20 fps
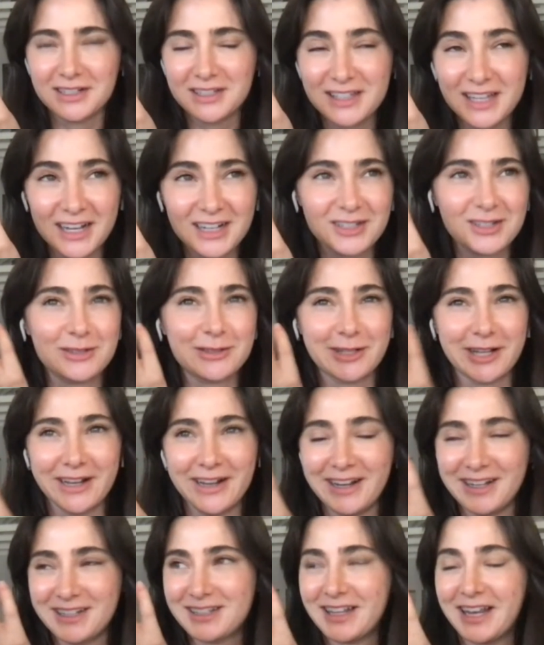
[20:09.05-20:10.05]
It's like
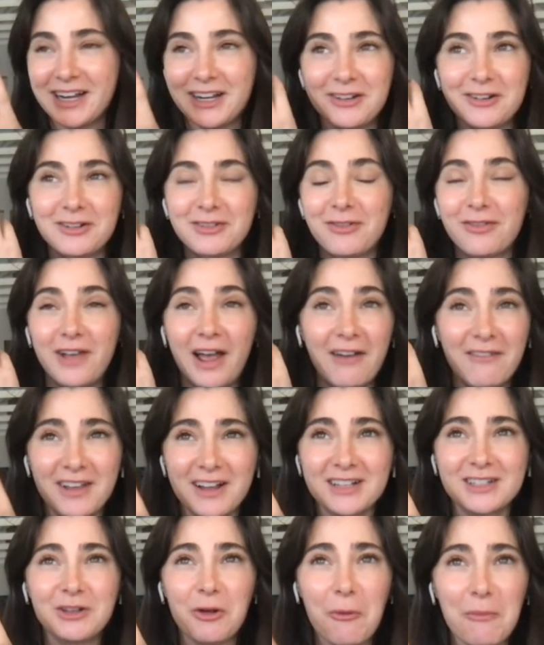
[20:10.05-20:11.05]
it's like you're
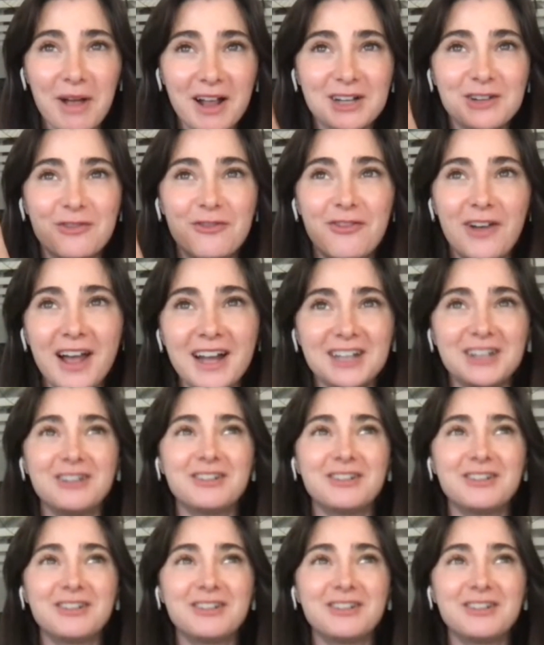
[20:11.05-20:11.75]
having so much fun.